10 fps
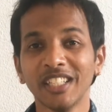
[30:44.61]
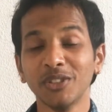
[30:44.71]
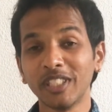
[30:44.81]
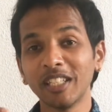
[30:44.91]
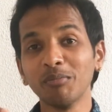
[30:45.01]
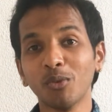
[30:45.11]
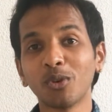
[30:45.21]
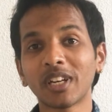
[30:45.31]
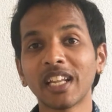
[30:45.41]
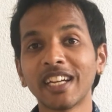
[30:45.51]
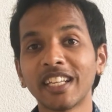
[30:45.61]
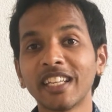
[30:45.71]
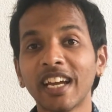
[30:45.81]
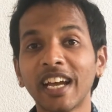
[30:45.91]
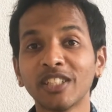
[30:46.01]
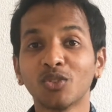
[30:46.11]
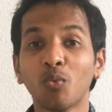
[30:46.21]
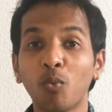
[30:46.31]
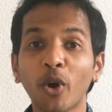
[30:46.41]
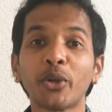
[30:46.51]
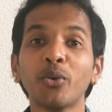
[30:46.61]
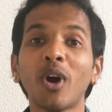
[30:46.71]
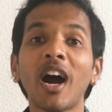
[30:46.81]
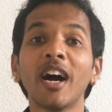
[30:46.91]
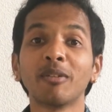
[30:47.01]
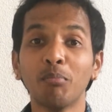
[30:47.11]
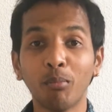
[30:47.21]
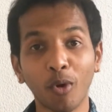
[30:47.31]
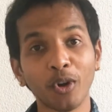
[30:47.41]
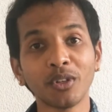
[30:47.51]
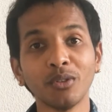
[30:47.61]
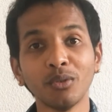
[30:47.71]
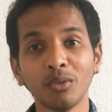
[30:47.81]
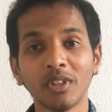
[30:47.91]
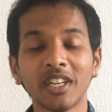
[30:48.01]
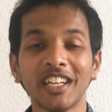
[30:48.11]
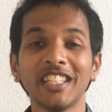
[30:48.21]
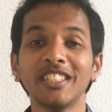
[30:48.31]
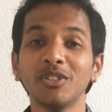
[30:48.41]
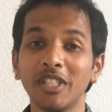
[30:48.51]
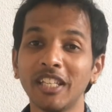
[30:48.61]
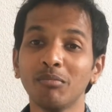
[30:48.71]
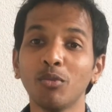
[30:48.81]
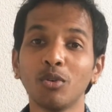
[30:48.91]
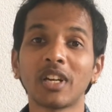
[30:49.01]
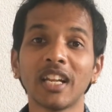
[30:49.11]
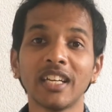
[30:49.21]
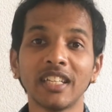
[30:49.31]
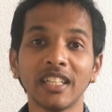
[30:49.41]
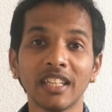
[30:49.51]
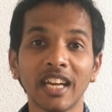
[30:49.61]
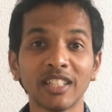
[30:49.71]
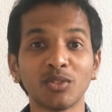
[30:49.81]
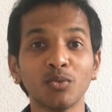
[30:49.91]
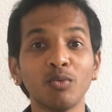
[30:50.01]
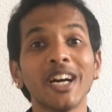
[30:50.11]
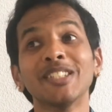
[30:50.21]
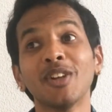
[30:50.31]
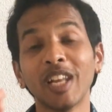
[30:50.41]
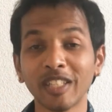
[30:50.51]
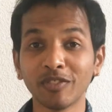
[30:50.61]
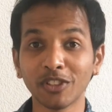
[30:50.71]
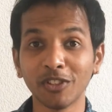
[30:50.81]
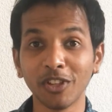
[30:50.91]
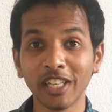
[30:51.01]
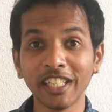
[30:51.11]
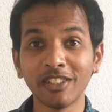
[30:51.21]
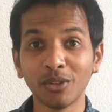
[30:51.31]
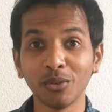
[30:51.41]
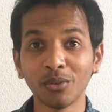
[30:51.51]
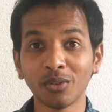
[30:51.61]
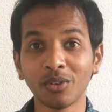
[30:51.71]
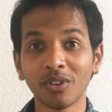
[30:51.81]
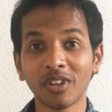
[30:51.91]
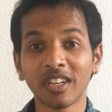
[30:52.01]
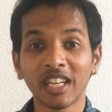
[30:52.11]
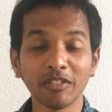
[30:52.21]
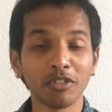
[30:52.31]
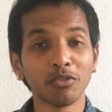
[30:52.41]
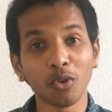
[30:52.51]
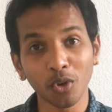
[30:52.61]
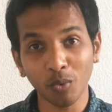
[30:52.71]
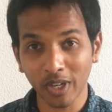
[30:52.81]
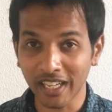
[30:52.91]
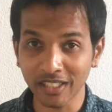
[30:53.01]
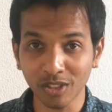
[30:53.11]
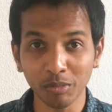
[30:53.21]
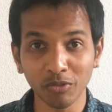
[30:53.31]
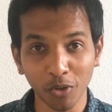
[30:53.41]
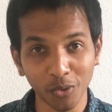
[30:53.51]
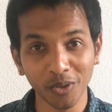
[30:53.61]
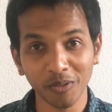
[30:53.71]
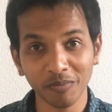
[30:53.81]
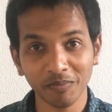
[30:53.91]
You gain more clarity as to what you are born to do. And you gain more clarity as to where your life is going to lead to if you follow what has to be followed.